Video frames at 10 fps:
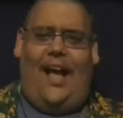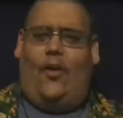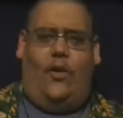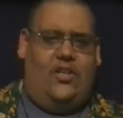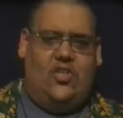
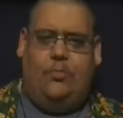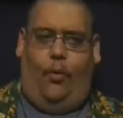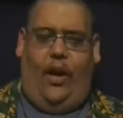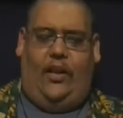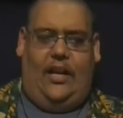going to
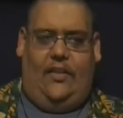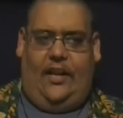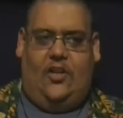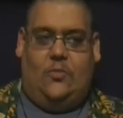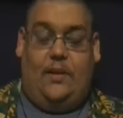spoil
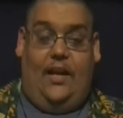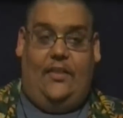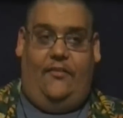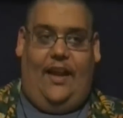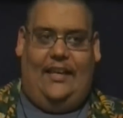anything else
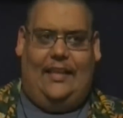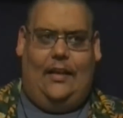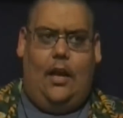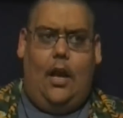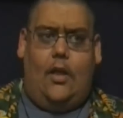beyond the fact
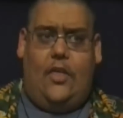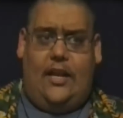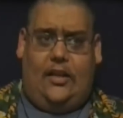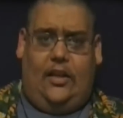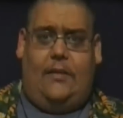that
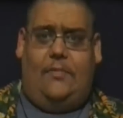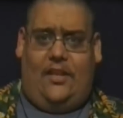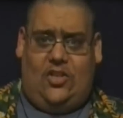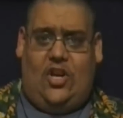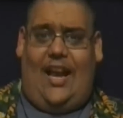they claim
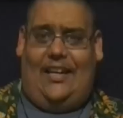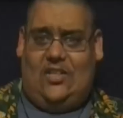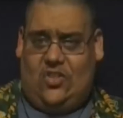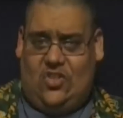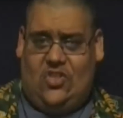that Jack
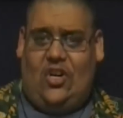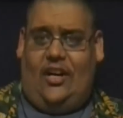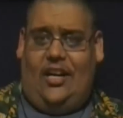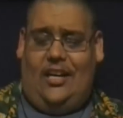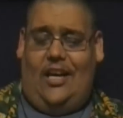is
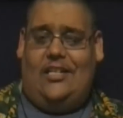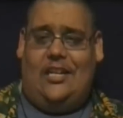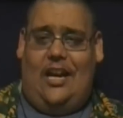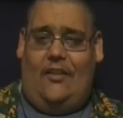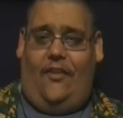stuck in
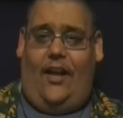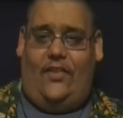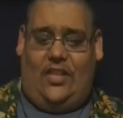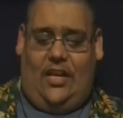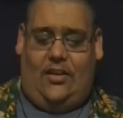1985
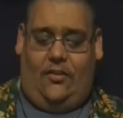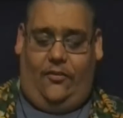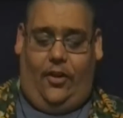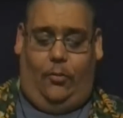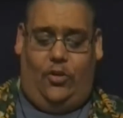at the end of the
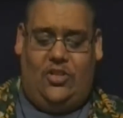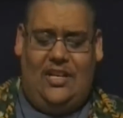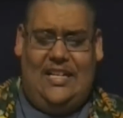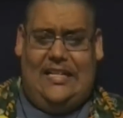film, which